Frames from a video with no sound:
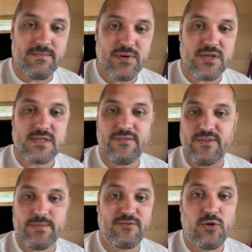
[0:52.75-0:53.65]
because it would be
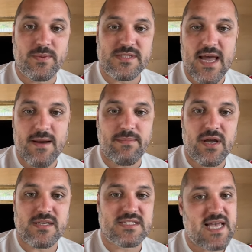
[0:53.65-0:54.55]
4%
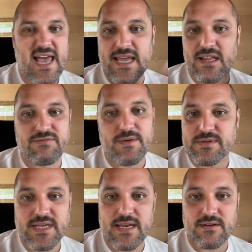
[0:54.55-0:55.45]
plus, say,
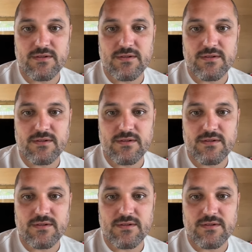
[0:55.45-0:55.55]
3%